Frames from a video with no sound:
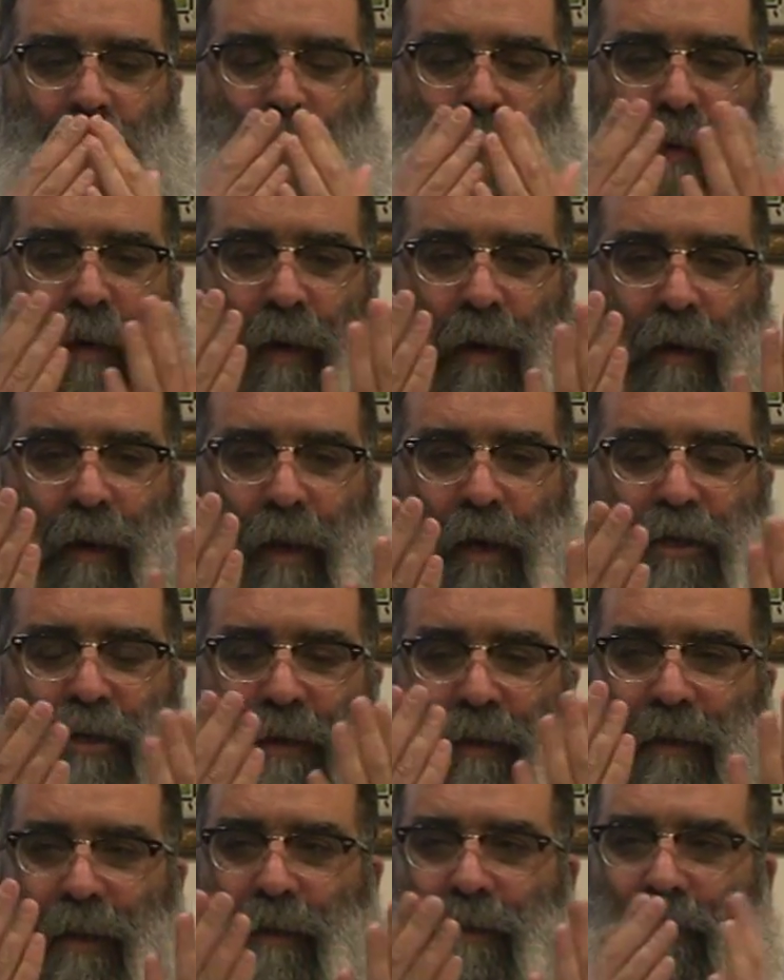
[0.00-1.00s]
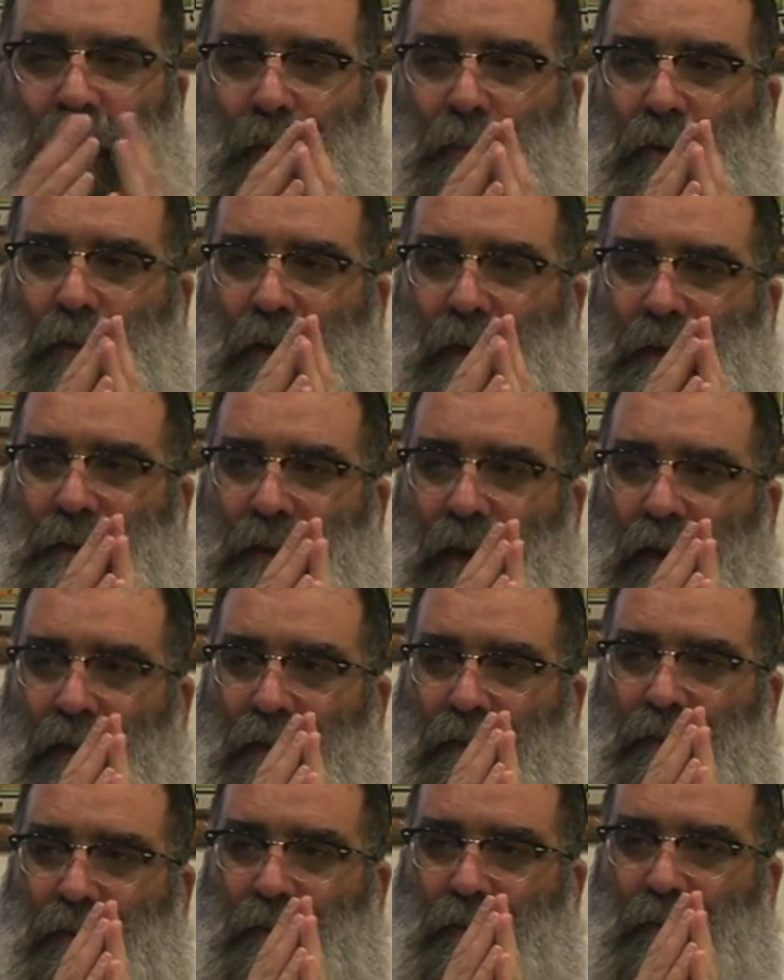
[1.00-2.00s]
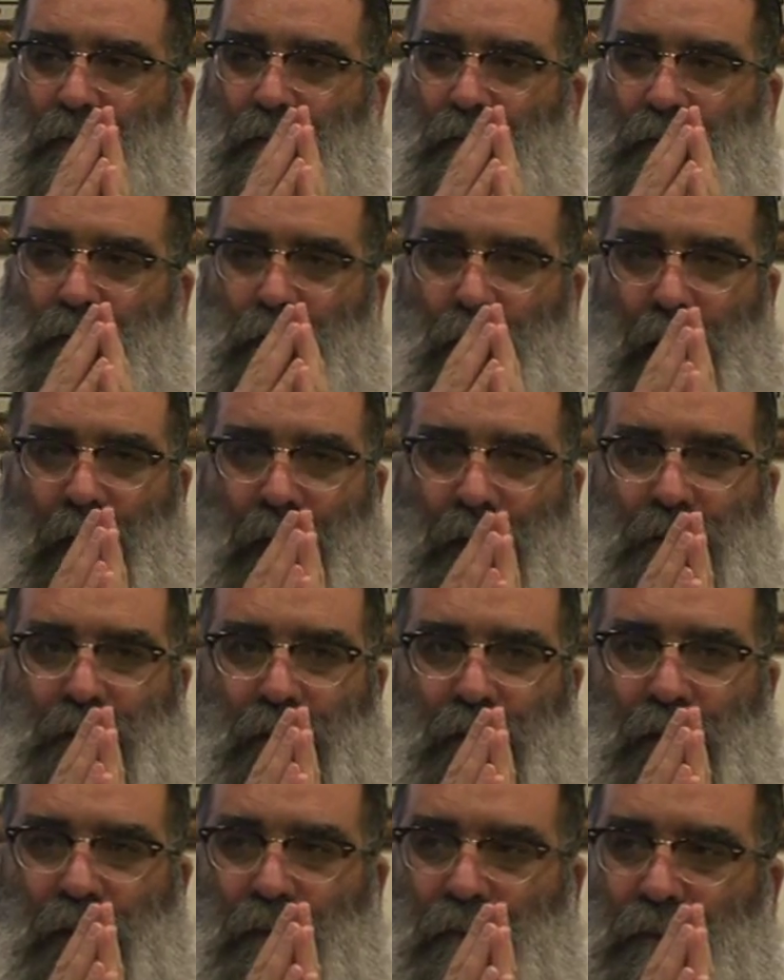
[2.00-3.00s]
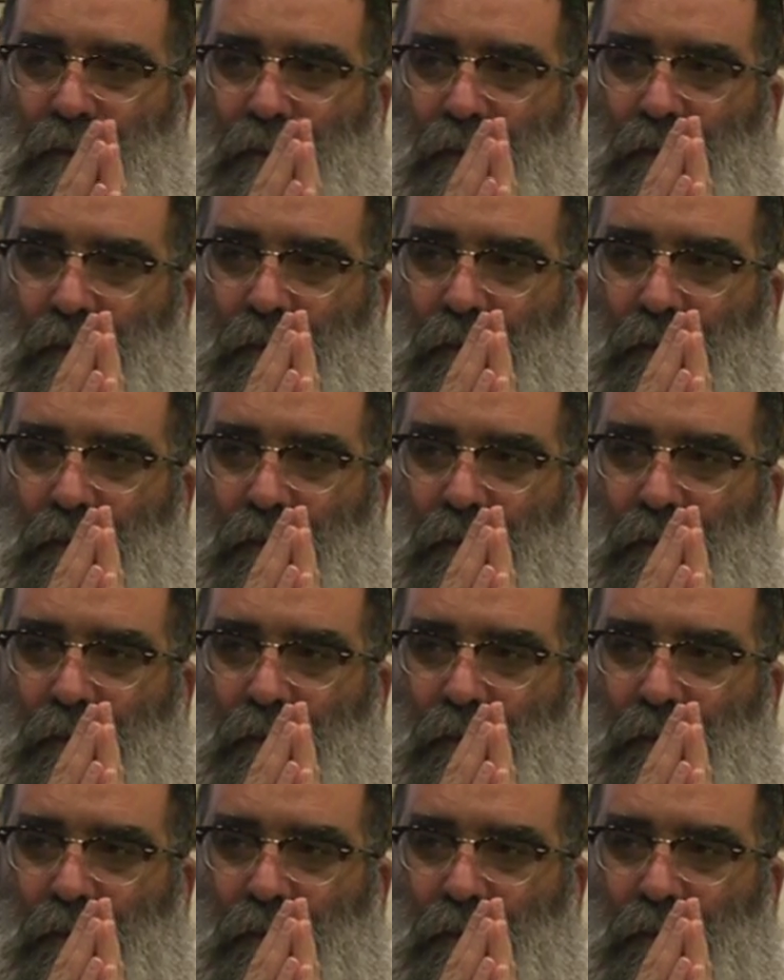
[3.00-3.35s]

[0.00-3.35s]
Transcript: When a nation takes it upon itself to execute